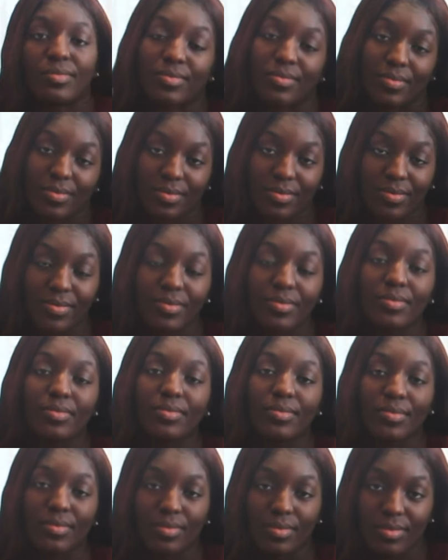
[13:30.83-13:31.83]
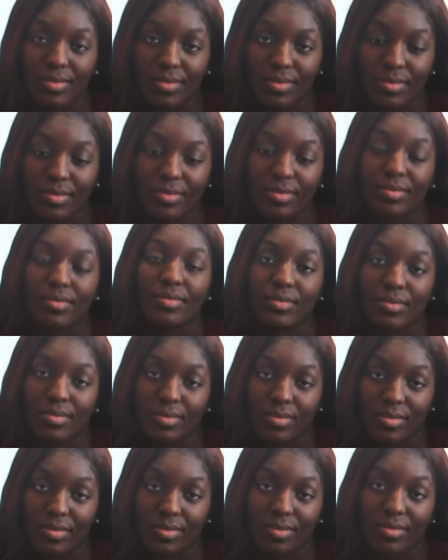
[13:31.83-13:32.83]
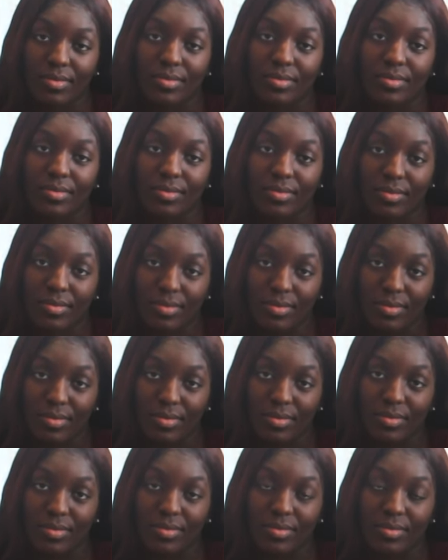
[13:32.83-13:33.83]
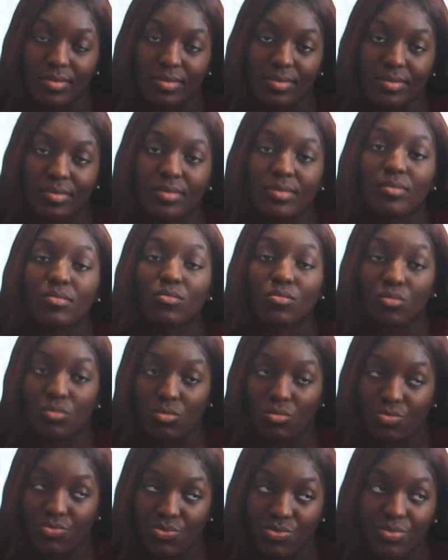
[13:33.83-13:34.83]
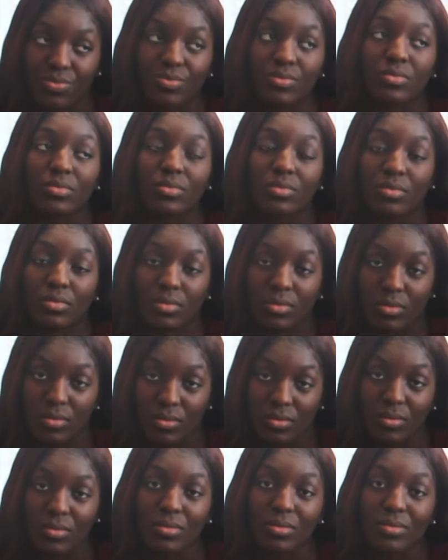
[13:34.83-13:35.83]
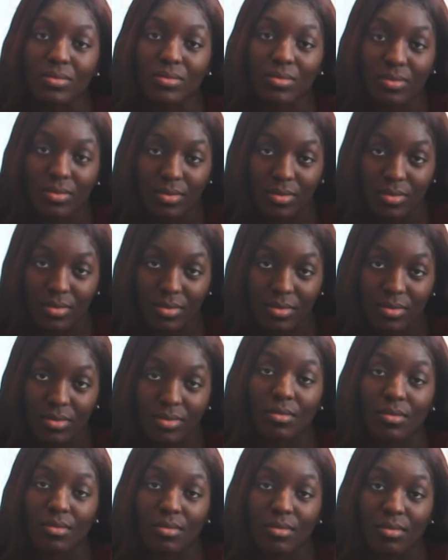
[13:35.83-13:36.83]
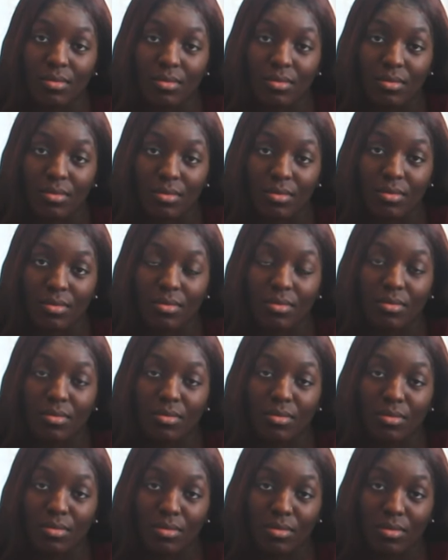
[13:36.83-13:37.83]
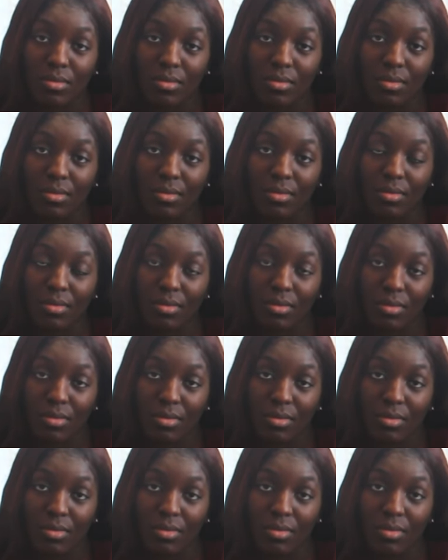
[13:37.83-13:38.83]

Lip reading: No words are spoken by the person on screen.